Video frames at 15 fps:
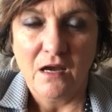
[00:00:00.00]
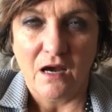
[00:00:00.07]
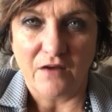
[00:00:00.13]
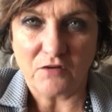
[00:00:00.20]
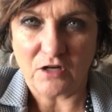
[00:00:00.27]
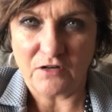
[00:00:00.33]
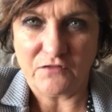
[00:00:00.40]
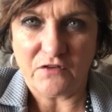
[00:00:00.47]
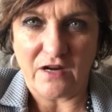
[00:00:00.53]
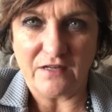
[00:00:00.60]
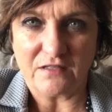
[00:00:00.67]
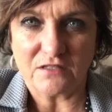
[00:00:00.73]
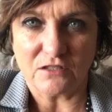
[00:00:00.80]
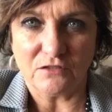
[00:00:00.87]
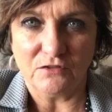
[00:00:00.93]
I've got to find
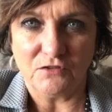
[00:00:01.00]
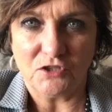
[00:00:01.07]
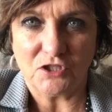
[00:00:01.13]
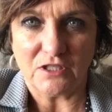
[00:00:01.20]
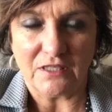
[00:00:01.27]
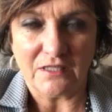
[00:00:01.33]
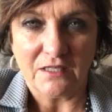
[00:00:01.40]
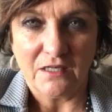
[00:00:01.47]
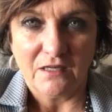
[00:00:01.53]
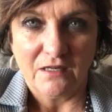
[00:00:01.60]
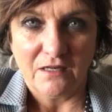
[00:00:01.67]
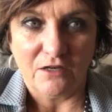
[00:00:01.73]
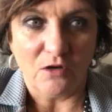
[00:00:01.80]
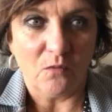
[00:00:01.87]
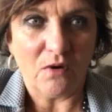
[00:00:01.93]
a solution.
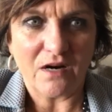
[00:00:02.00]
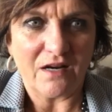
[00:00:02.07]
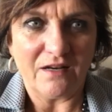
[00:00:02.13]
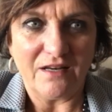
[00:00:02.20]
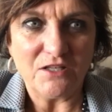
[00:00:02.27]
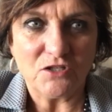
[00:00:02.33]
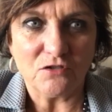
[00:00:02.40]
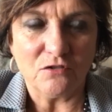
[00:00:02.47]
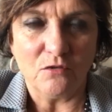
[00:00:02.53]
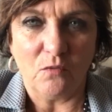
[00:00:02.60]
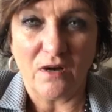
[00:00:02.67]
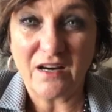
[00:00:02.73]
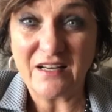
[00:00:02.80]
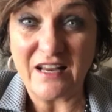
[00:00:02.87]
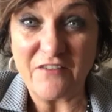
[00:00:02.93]
You know, what can I do?
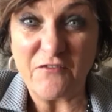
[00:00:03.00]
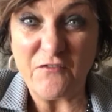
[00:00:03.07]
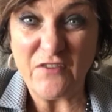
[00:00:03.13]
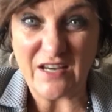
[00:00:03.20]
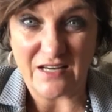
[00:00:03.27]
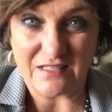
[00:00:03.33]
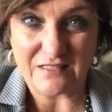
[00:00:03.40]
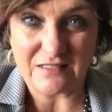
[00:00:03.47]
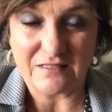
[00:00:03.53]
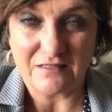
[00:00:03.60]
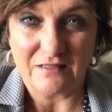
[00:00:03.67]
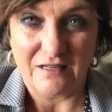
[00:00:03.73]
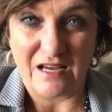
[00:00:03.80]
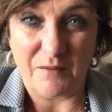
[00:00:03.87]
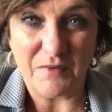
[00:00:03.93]
What can I fix?"
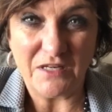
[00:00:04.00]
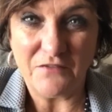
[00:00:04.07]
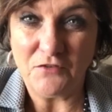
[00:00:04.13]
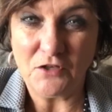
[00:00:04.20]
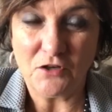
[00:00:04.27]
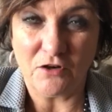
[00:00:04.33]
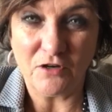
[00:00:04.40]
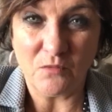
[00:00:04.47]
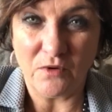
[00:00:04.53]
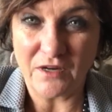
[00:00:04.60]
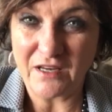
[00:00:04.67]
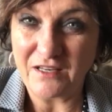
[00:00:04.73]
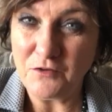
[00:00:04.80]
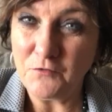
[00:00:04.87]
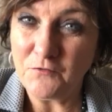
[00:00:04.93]
How many of you go to
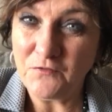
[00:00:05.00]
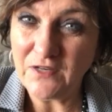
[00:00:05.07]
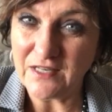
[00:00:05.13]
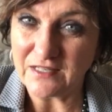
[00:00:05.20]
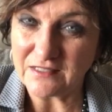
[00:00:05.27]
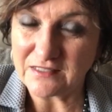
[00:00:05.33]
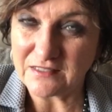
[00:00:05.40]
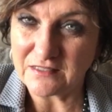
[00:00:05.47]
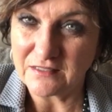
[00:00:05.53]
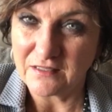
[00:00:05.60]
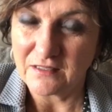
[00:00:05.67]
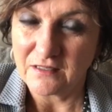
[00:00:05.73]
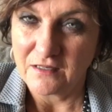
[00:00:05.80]
what can you fix?